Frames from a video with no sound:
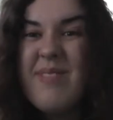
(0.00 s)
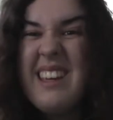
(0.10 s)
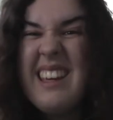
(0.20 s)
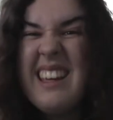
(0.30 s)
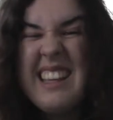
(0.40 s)

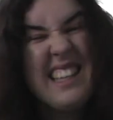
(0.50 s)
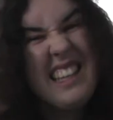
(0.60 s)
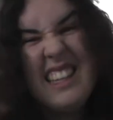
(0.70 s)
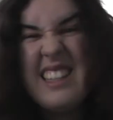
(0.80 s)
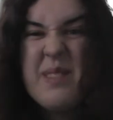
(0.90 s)
But
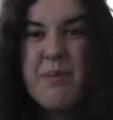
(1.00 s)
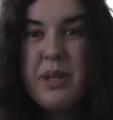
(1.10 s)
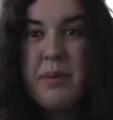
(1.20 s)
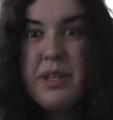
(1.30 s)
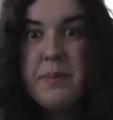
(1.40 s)
yeah, that's
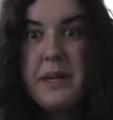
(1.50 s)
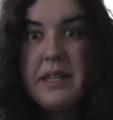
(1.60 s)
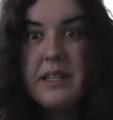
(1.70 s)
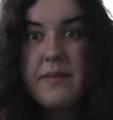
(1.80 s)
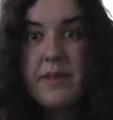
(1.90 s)
pretty much
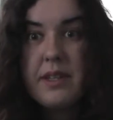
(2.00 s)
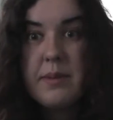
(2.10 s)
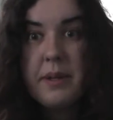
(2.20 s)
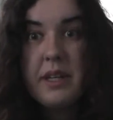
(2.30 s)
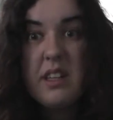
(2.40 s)
me for
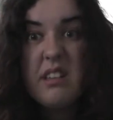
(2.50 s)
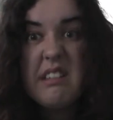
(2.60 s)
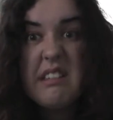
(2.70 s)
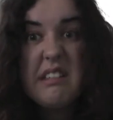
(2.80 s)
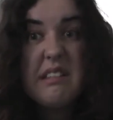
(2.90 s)
this week,
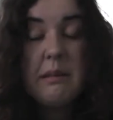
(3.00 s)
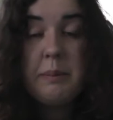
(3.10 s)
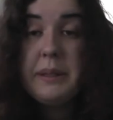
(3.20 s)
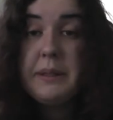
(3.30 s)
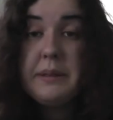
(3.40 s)

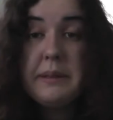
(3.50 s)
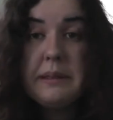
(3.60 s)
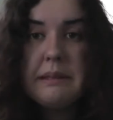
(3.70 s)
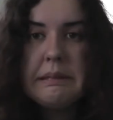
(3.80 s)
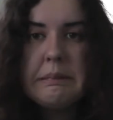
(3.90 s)

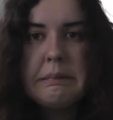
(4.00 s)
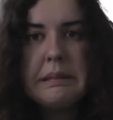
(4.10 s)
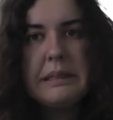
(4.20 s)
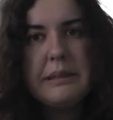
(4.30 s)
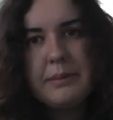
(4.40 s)
because,
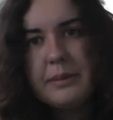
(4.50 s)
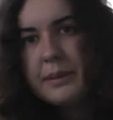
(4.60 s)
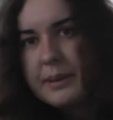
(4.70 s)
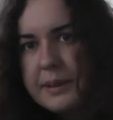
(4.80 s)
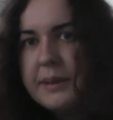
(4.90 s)
well,
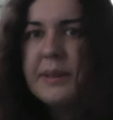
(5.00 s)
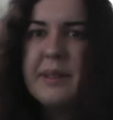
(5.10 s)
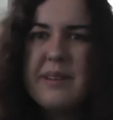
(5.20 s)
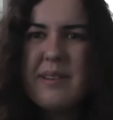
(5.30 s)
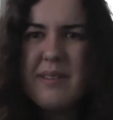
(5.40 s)

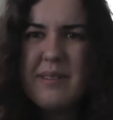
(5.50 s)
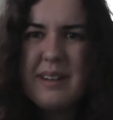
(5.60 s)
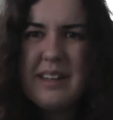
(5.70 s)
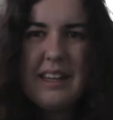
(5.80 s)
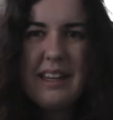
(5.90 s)
not
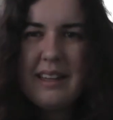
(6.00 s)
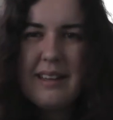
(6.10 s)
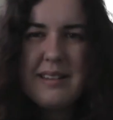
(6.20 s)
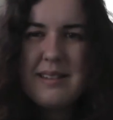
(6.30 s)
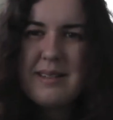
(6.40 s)
really,
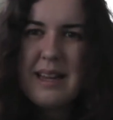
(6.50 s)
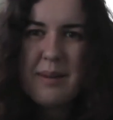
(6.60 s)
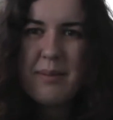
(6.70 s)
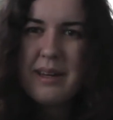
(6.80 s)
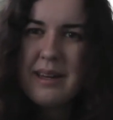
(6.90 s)
because it's
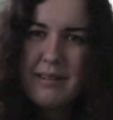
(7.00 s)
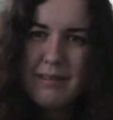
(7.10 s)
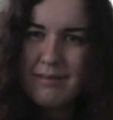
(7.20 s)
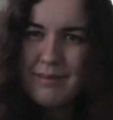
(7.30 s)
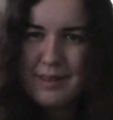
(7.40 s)

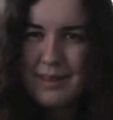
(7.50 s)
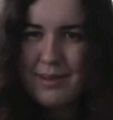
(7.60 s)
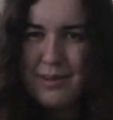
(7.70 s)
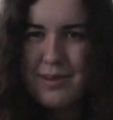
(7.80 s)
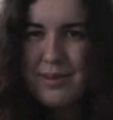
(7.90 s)
Halloween and I
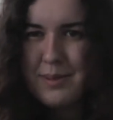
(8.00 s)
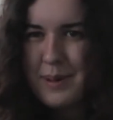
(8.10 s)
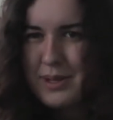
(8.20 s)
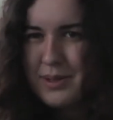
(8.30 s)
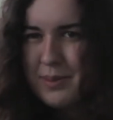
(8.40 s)
thought I'd do a
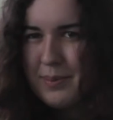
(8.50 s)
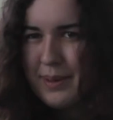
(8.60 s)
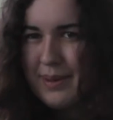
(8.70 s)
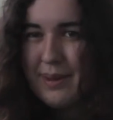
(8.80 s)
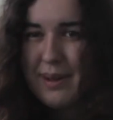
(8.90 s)
special,
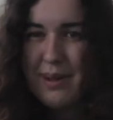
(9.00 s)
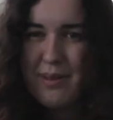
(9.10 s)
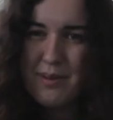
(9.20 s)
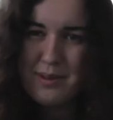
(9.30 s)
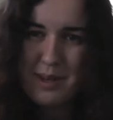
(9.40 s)
but I
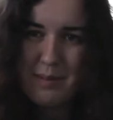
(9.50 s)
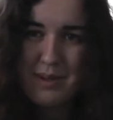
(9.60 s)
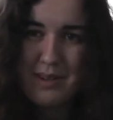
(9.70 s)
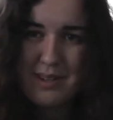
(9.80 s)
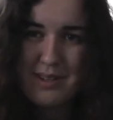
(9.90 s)
thought I was going to
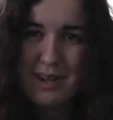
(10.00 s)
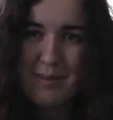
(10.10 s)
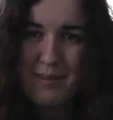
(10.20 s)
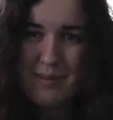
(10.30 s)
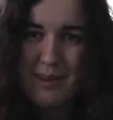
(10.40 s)
be dressed
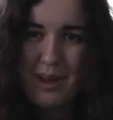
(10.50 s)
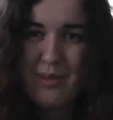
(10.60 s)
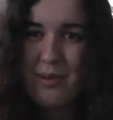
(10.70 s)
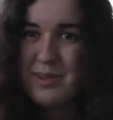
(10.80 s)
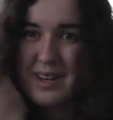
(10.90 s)
up. I
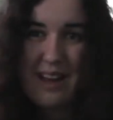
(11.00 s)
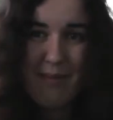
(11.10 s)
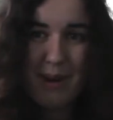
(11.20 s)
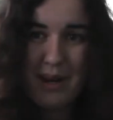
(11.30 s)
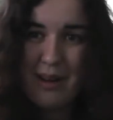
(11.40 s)
thought I was going to
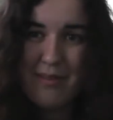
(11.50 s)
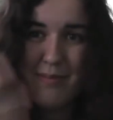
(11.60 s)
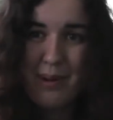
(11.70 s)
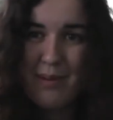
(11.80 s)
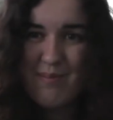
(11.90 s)
have my glove,
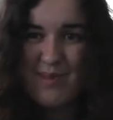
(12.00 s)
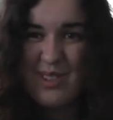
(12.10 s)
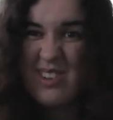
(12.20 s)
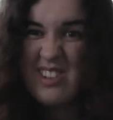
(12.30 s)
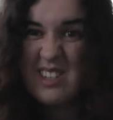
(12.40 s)
but
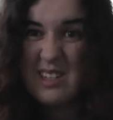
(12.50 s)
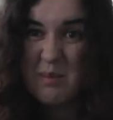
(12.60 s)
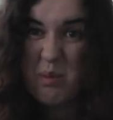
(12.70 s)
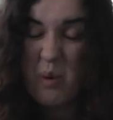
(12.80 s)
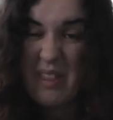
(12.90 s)
sorry to
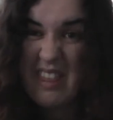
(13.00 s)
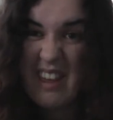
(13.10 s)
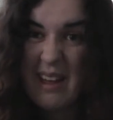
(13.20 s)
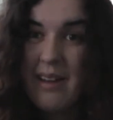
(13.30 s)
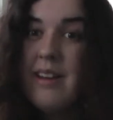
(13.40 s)
disappoint
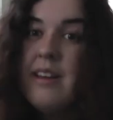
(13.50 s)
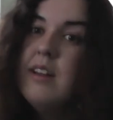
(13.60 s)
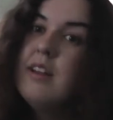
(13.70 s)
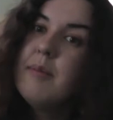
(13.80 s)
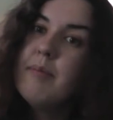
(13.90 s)
there.
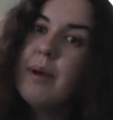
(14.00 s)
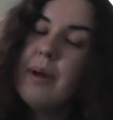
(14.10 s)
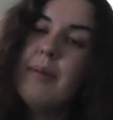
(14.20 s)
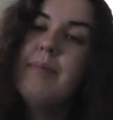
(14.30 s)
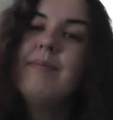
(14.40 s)
But